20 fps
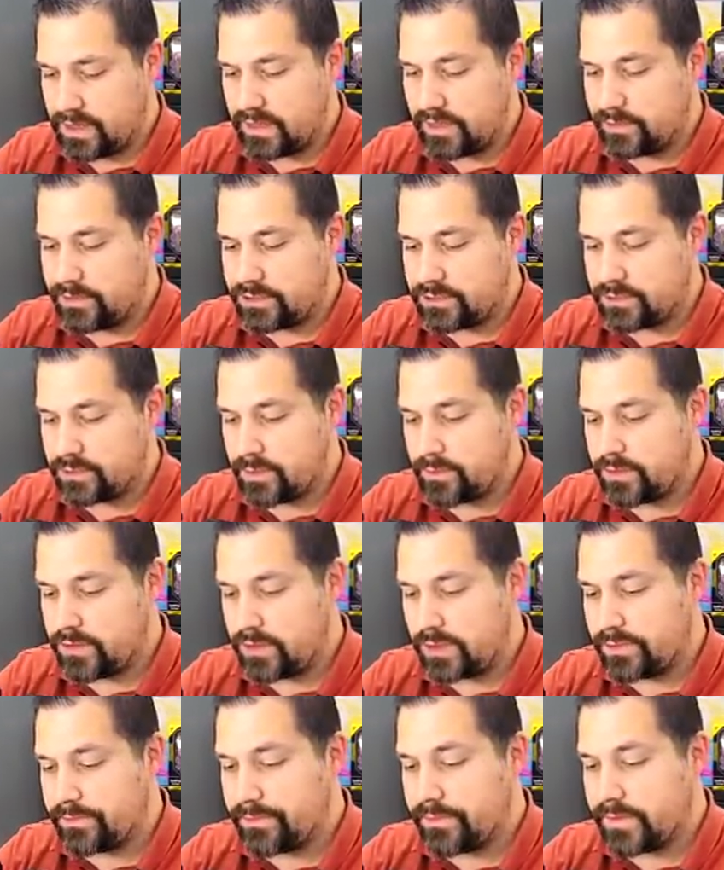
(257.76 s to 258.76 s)
yeah, let me just rip
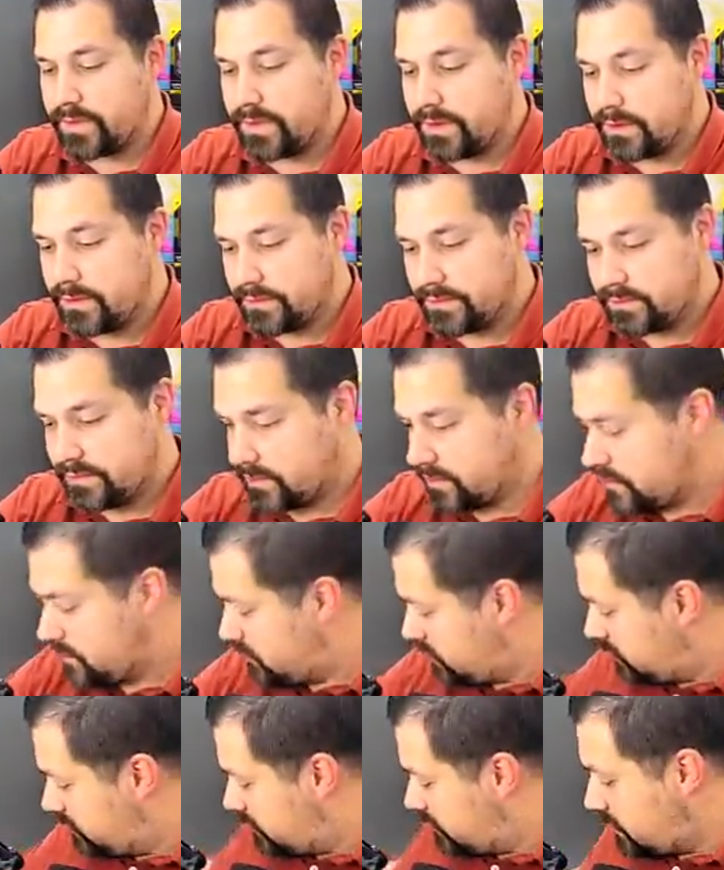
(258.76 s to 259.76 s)
into it.
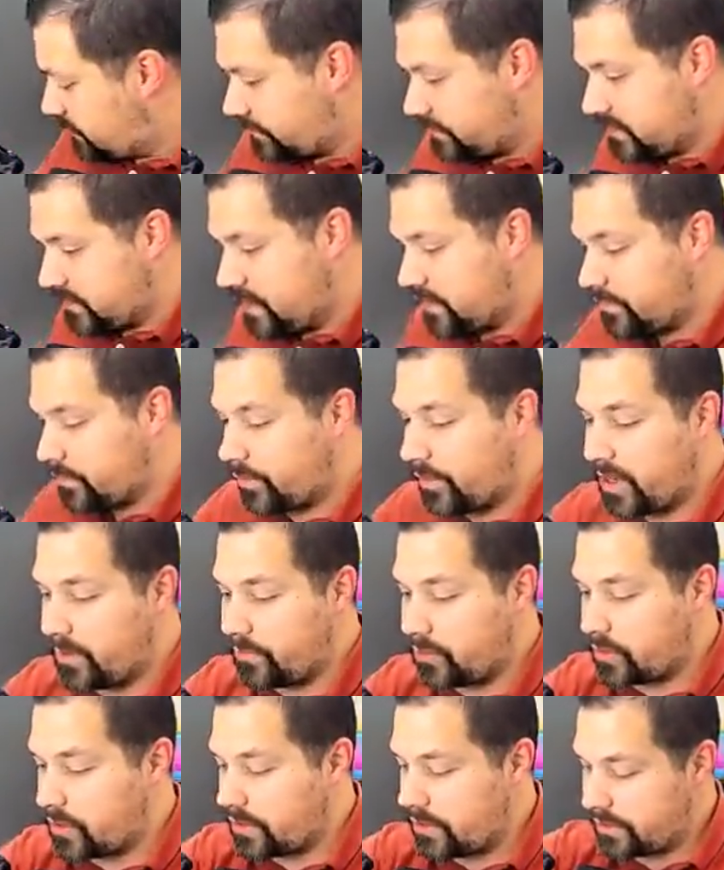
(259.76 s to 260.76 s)
The stuff to have a
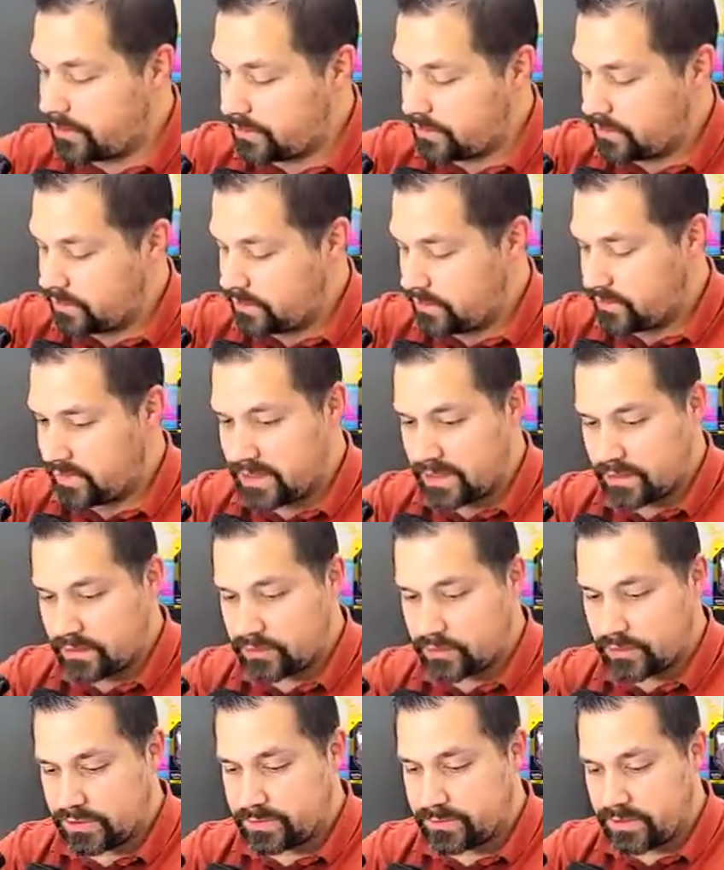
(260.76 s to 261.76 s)
playable card, that uh,
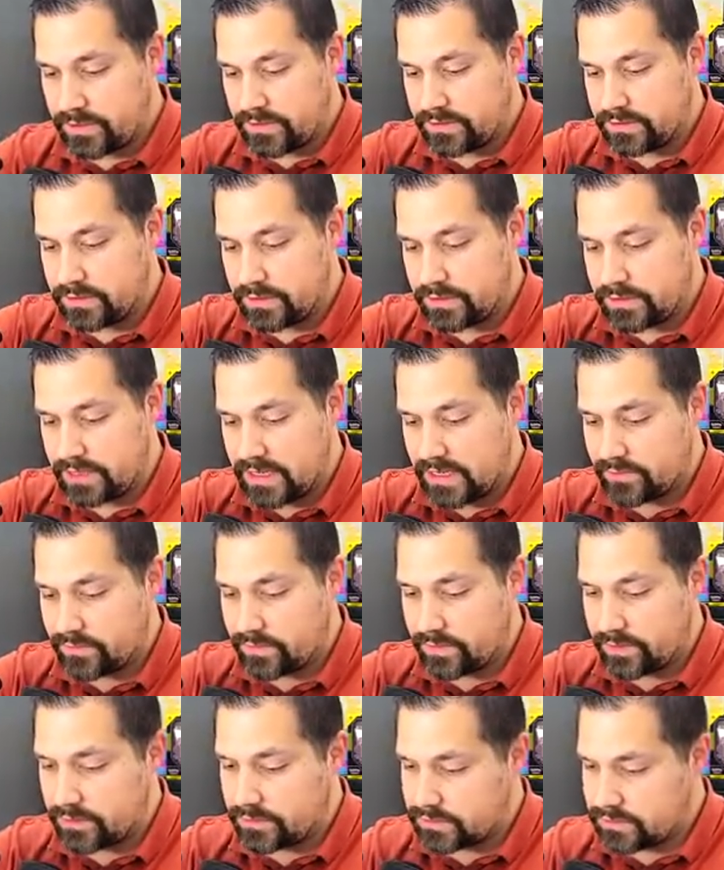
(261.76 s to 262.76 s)
Choice Belt is good to have
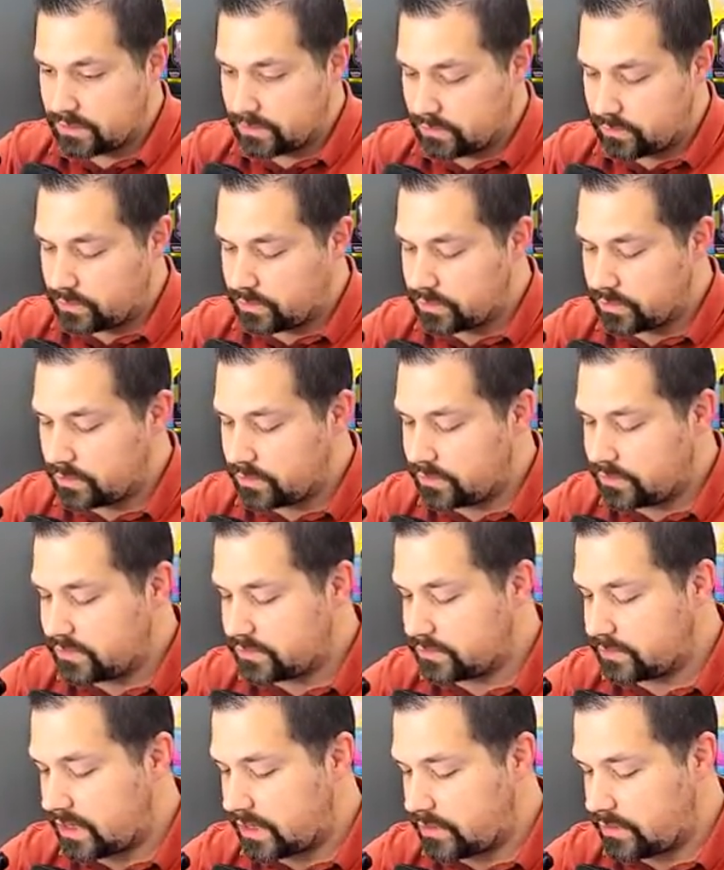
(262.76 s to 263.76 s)
there. So, we're going
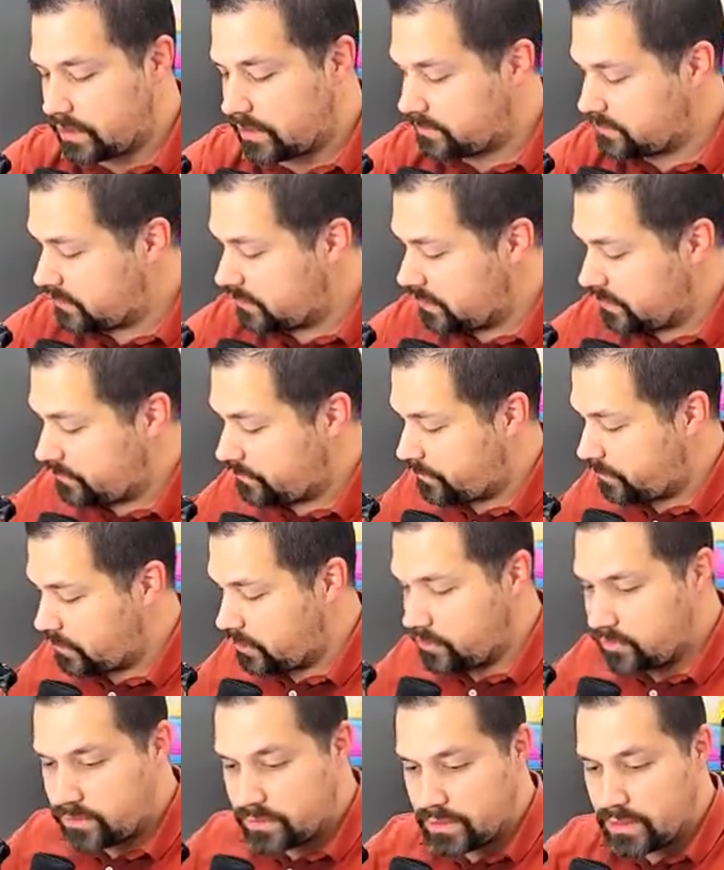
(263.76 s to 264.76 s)
this route, upside down for
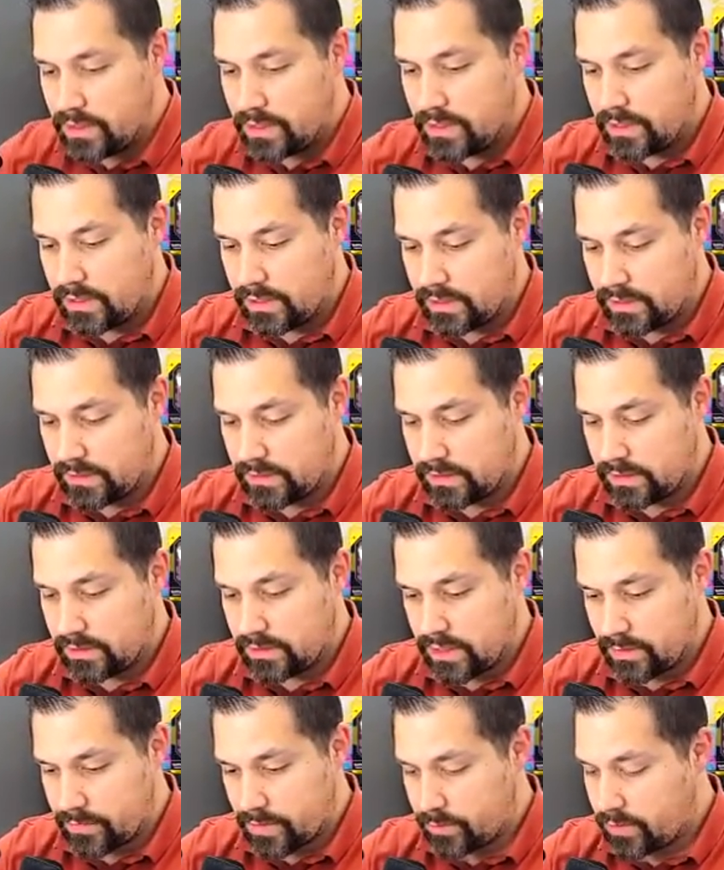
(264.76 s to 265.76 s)
you, and uh,
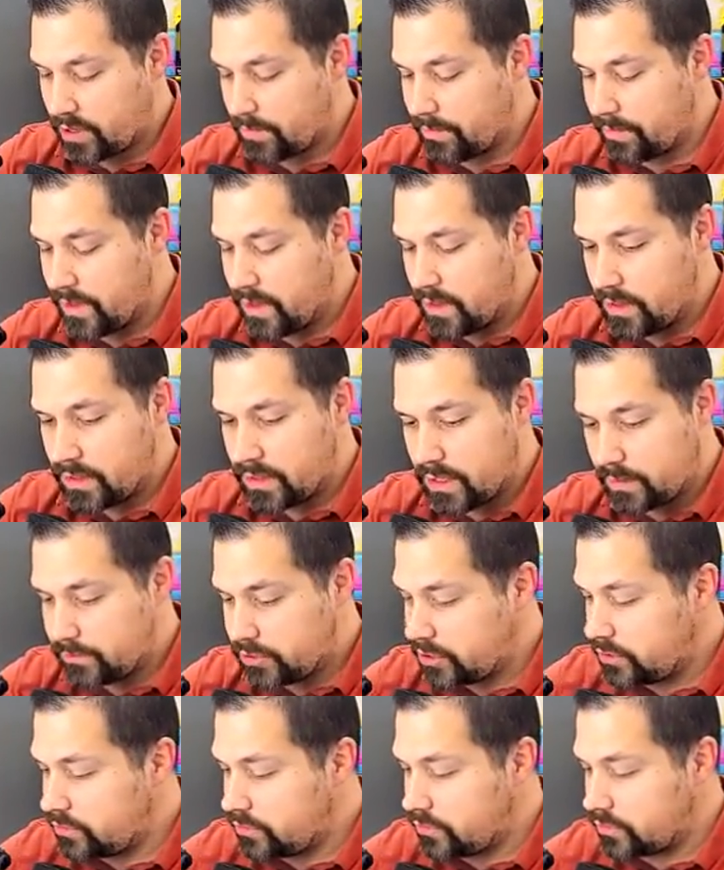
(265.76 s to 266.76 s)
not my problem.
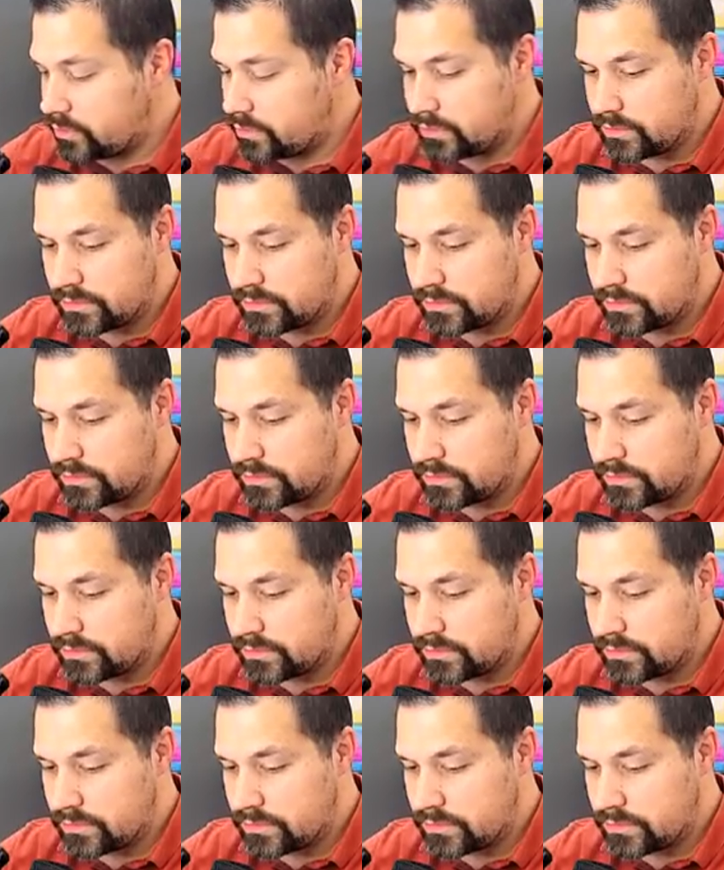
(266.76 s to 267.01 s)
Cubchoo!